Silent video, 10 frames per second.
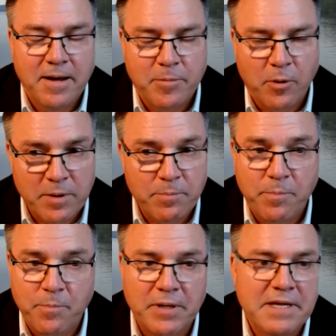But we
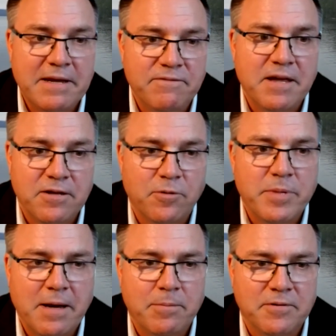believe that you'll
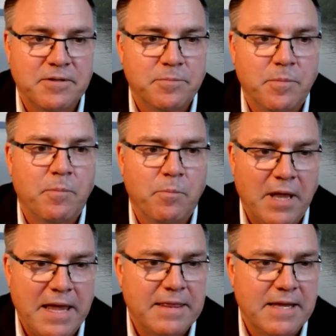be able to
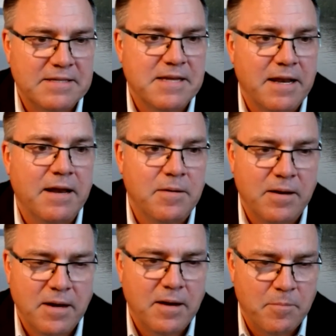blend this in
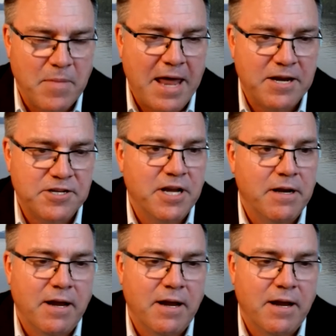and manage it.